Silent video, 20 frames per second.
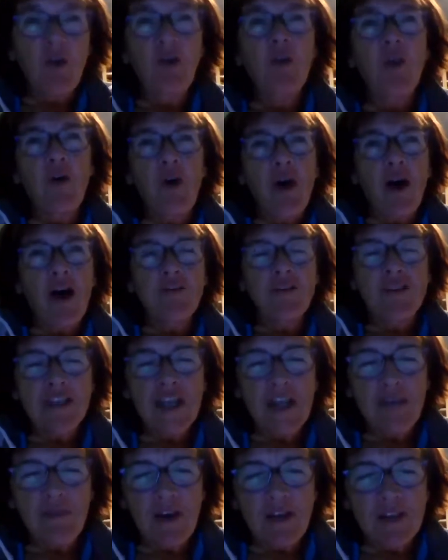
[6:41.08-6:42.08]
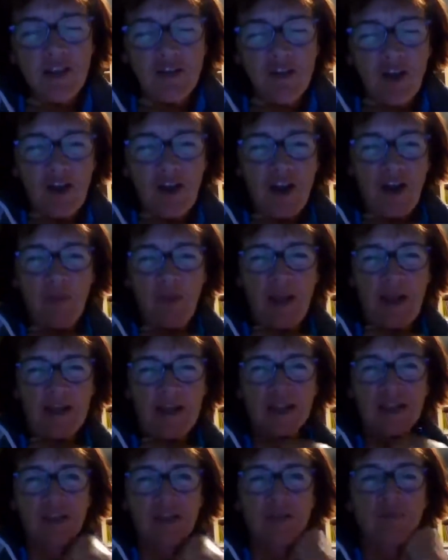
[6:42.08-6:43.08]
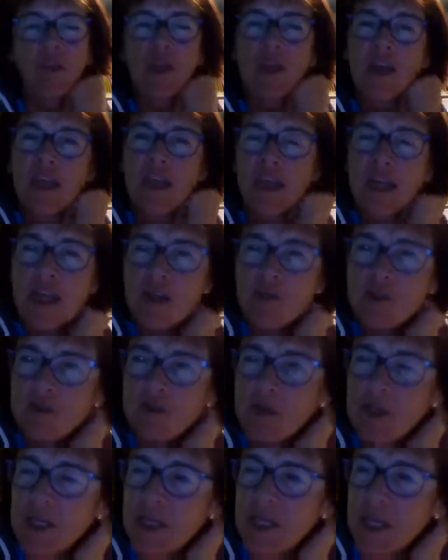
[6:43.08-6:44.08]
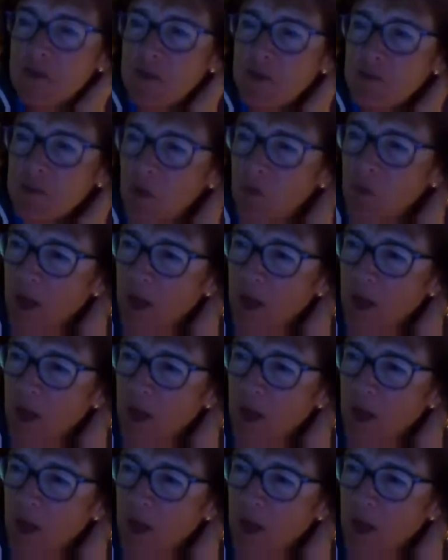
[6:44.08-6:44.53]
admit, although I have to say mine's grown up now, so he keeps me